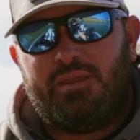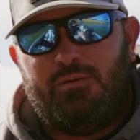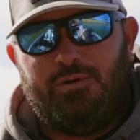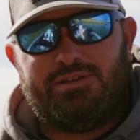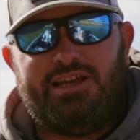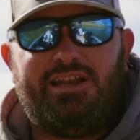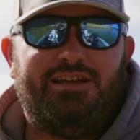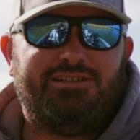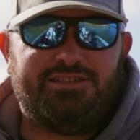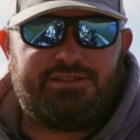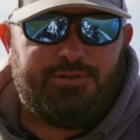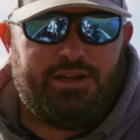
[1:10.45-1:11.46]
What that does
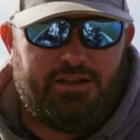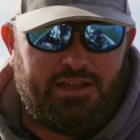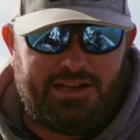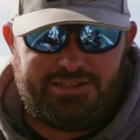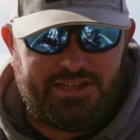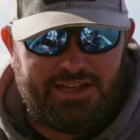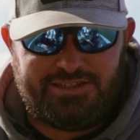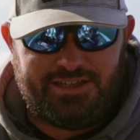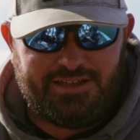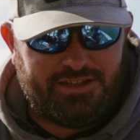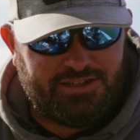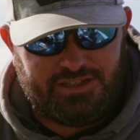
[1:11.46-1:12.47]
is create a lot of changing
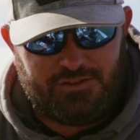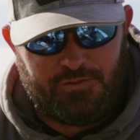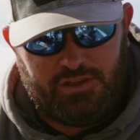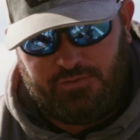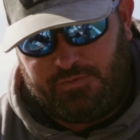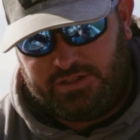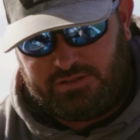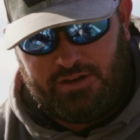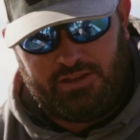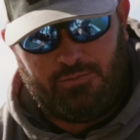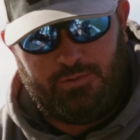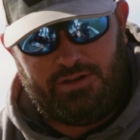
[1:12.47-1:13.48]
conditions for these fish
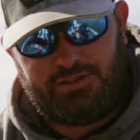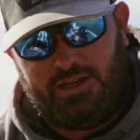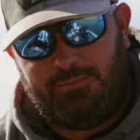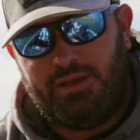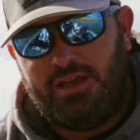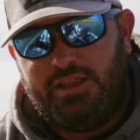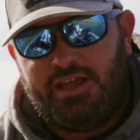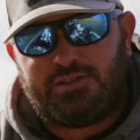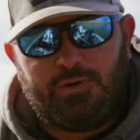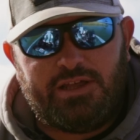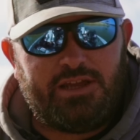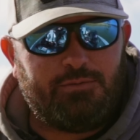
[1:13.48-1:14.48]
throughout the wintertime. That's
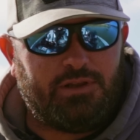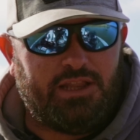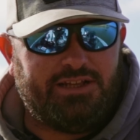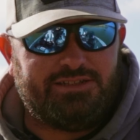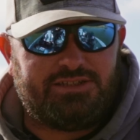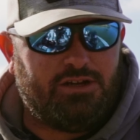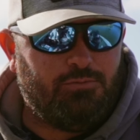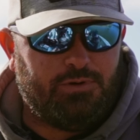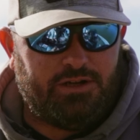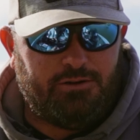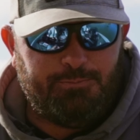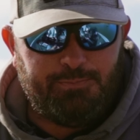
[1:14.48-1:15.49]
why they relate so
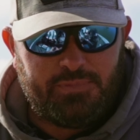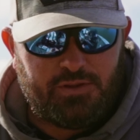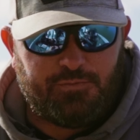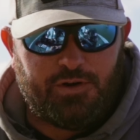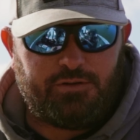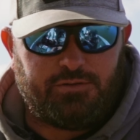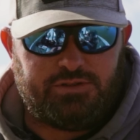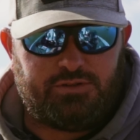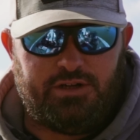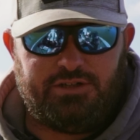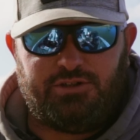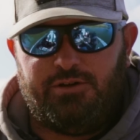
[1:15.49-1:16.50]
well to vertical
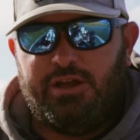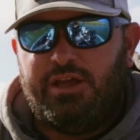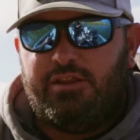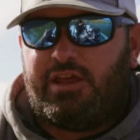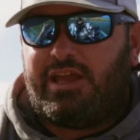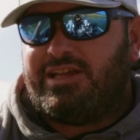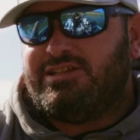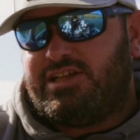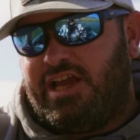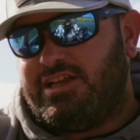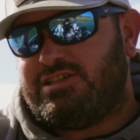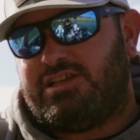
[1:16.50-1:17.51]
structure. They can
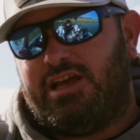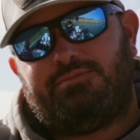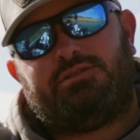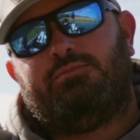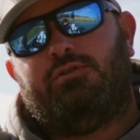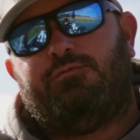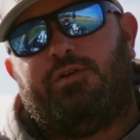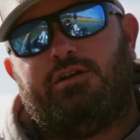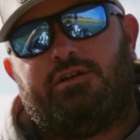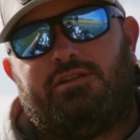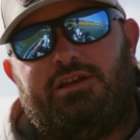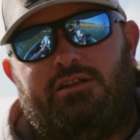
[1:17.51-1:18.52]
change depths and move
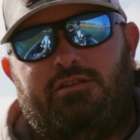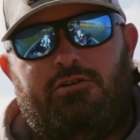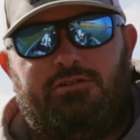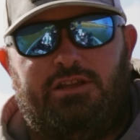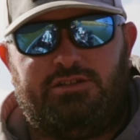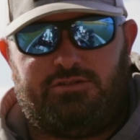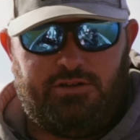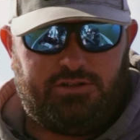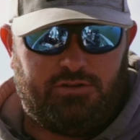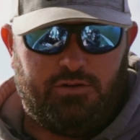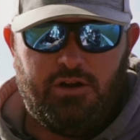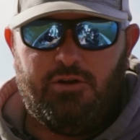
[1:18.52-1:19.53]
vertically along that
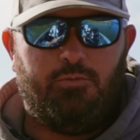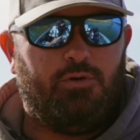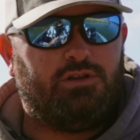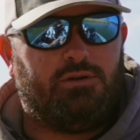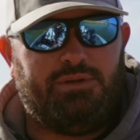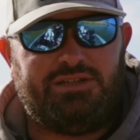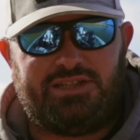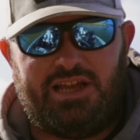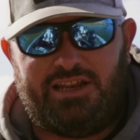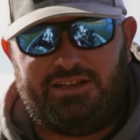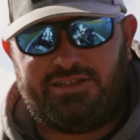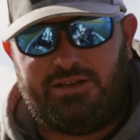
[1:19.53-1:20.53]
structure, whether it be
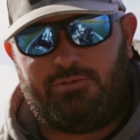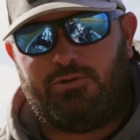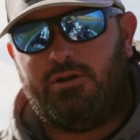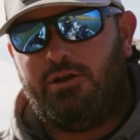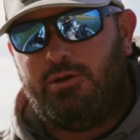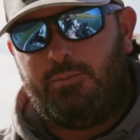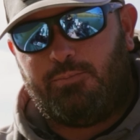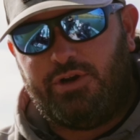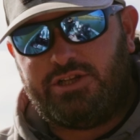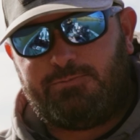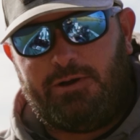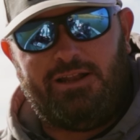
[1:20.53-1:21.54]
standing timber,
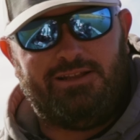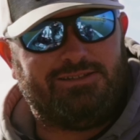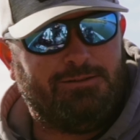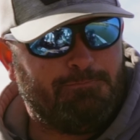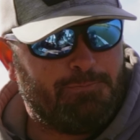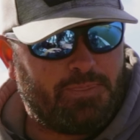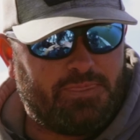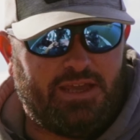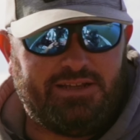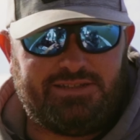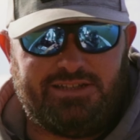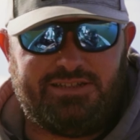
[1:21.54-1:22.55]
bridge pilings,
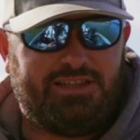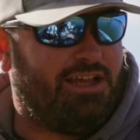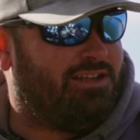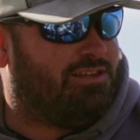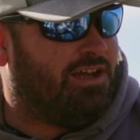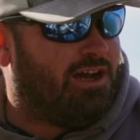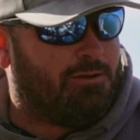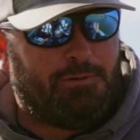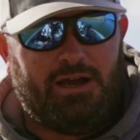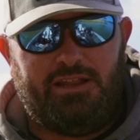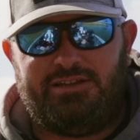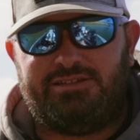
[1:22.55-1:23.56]
things such as that, dock
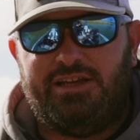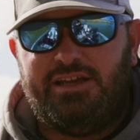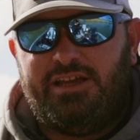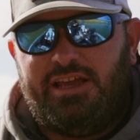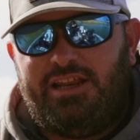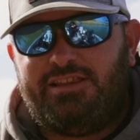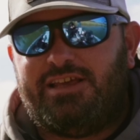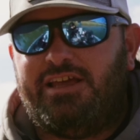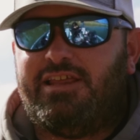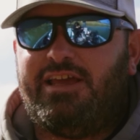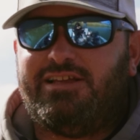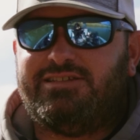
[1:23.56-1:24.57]
pilings, anything
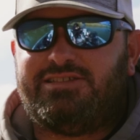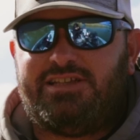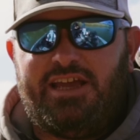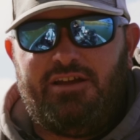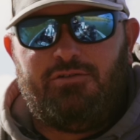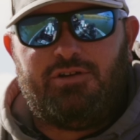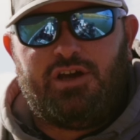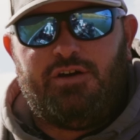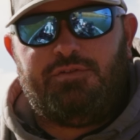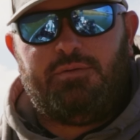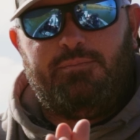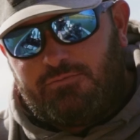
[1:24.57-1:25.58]
they can stay on
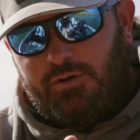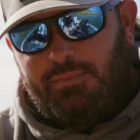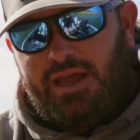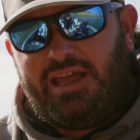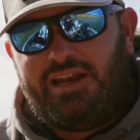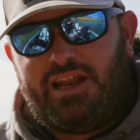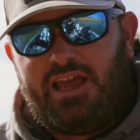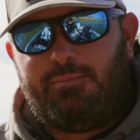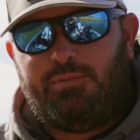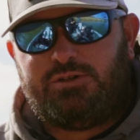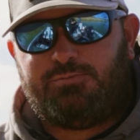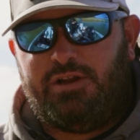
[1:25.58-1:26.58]
cover, remain an
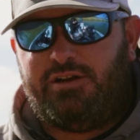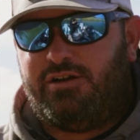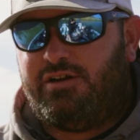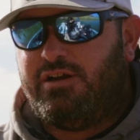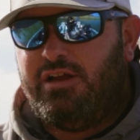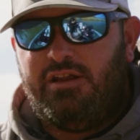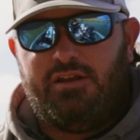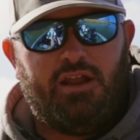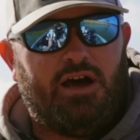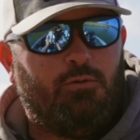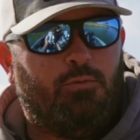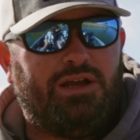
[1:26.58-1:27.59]
ambush predator,
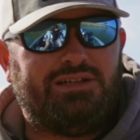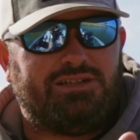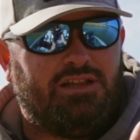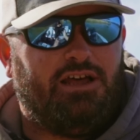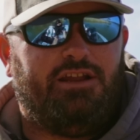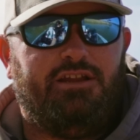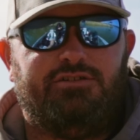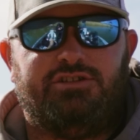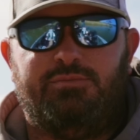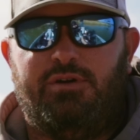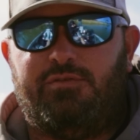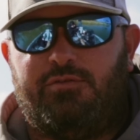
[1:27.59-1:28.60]
not waste a lot of
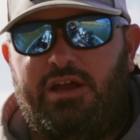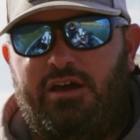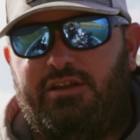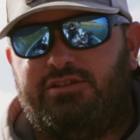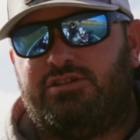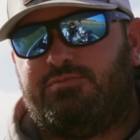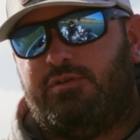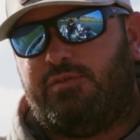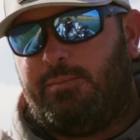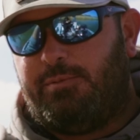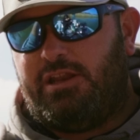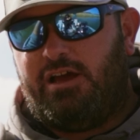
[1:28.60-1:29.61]
energy moving around, and just move
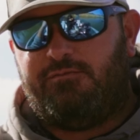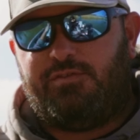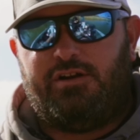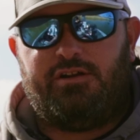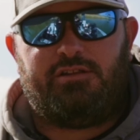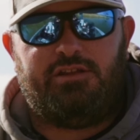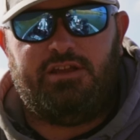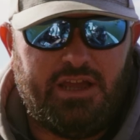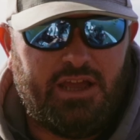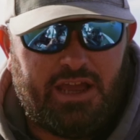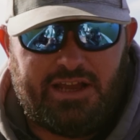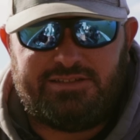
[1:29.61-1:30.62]
up and down vertically
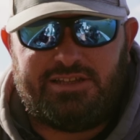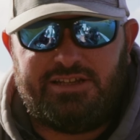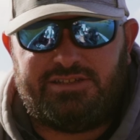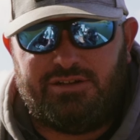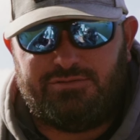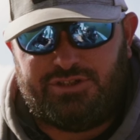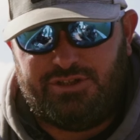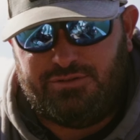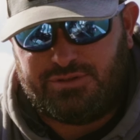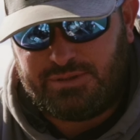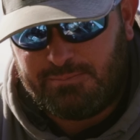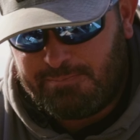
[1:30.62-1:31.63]
as they so
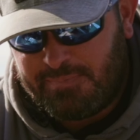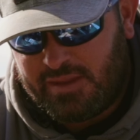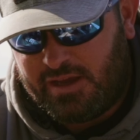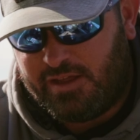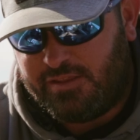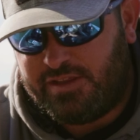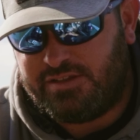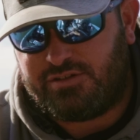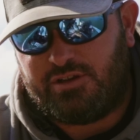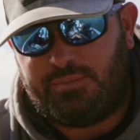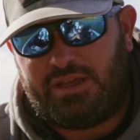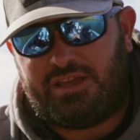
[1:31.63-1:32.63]
choose. These are
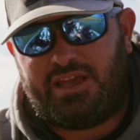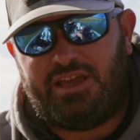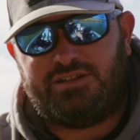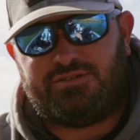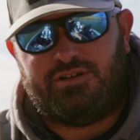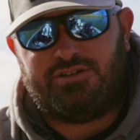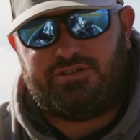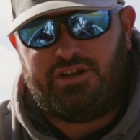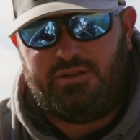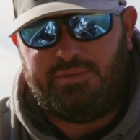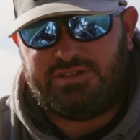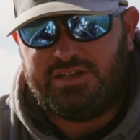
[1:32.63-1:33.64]
going to be key structure
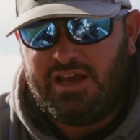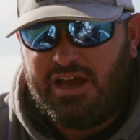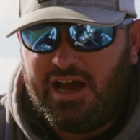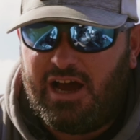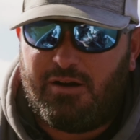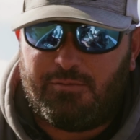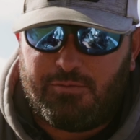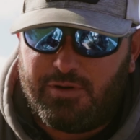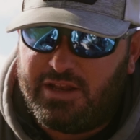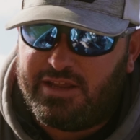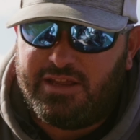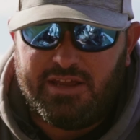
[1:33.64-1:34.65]
elements. I
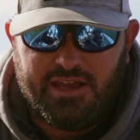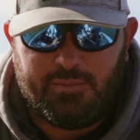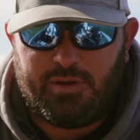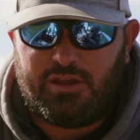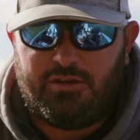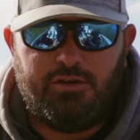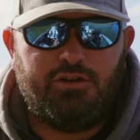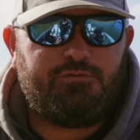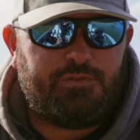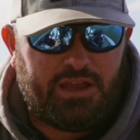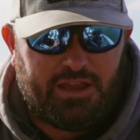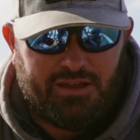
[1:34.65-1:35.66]
really am a huge
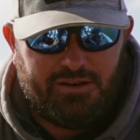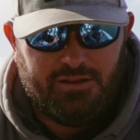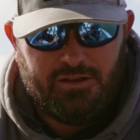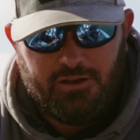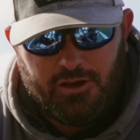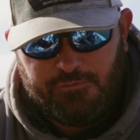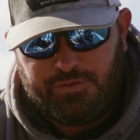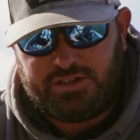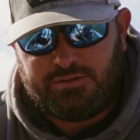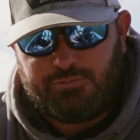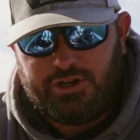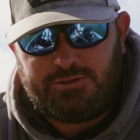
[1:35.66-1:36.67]
fan of
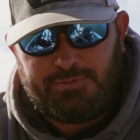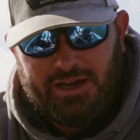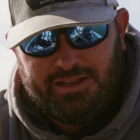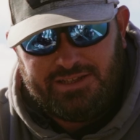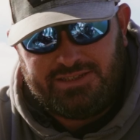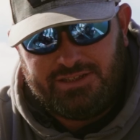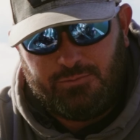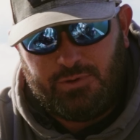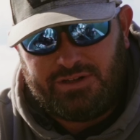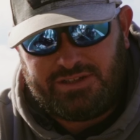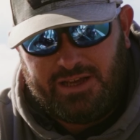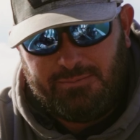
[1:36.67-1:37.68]
fishing bridge pilings in the
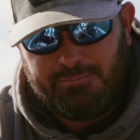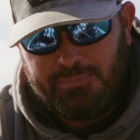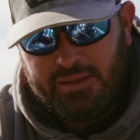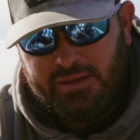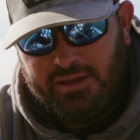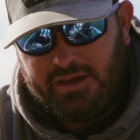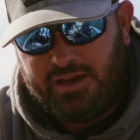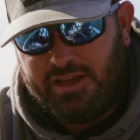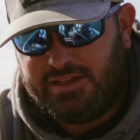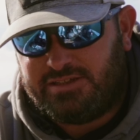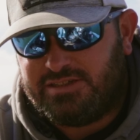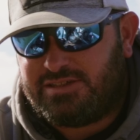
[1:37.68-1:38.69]
wintertime.
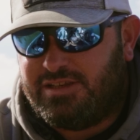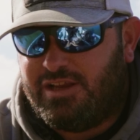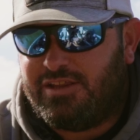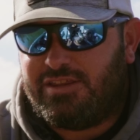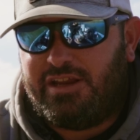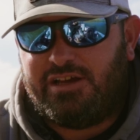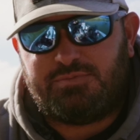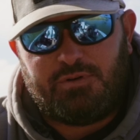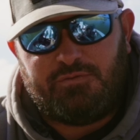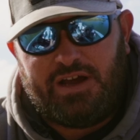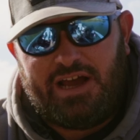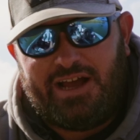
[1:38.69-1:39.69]
It just, nothing else
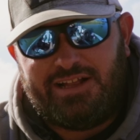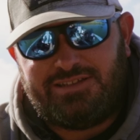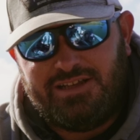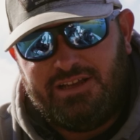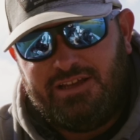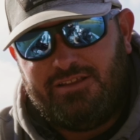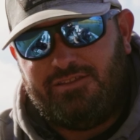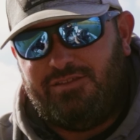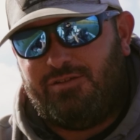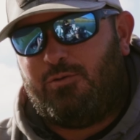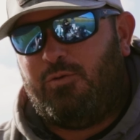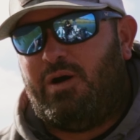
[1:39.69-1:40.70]
provides
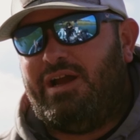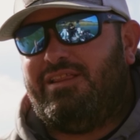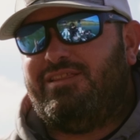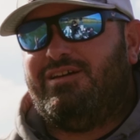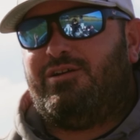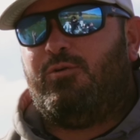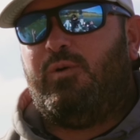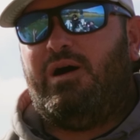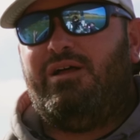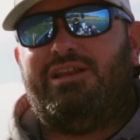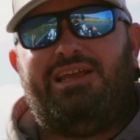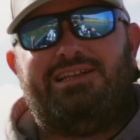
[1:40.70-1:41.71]
quite the
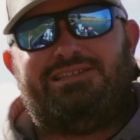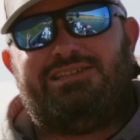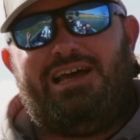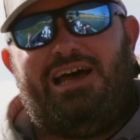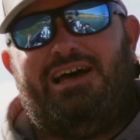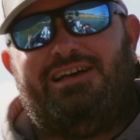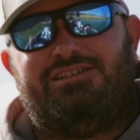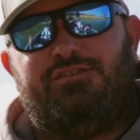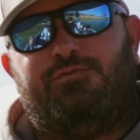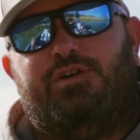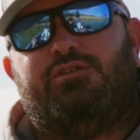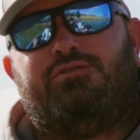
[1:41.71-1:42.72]
quality and size
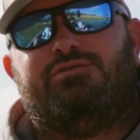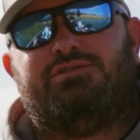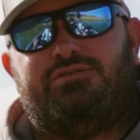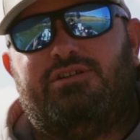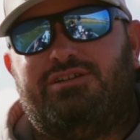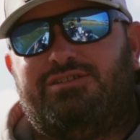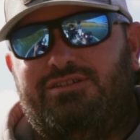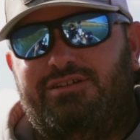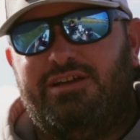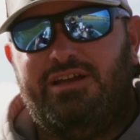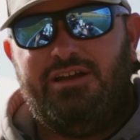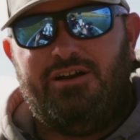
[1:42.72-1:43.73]
of vertical structure
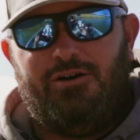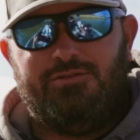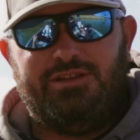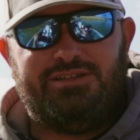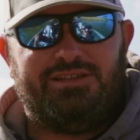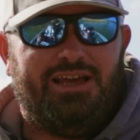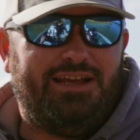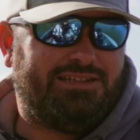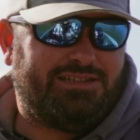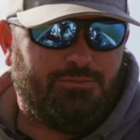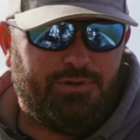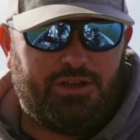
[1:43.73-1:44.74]
on these
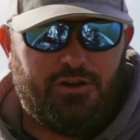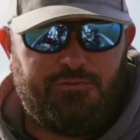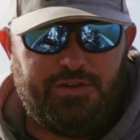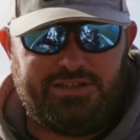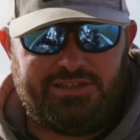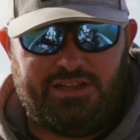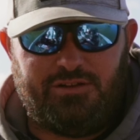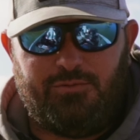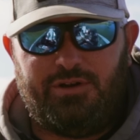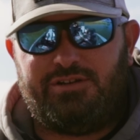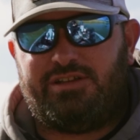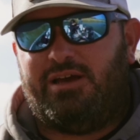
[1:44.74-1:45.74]
lakes that we go fishing in the
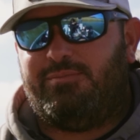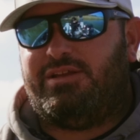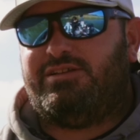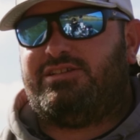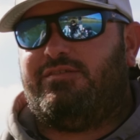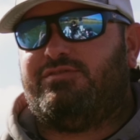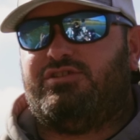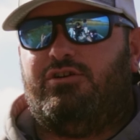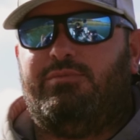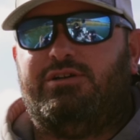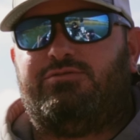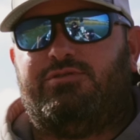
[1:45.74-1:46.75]
wintertime. They just have so
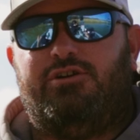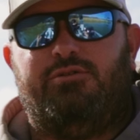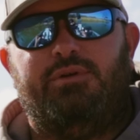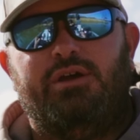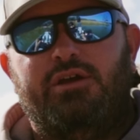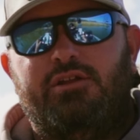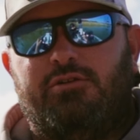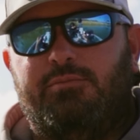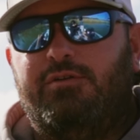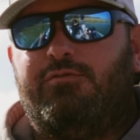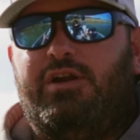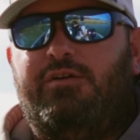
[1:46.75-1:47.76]
much room to
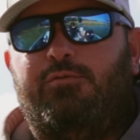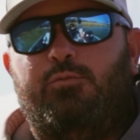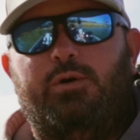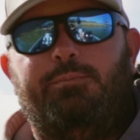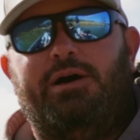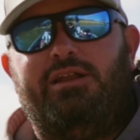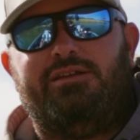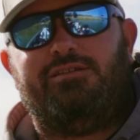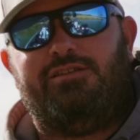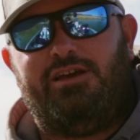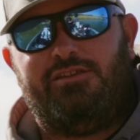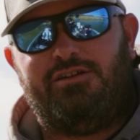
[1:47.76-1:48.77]
move around from one piling to
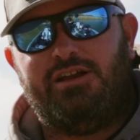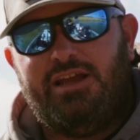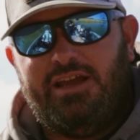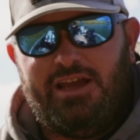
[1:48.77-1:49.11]
the other.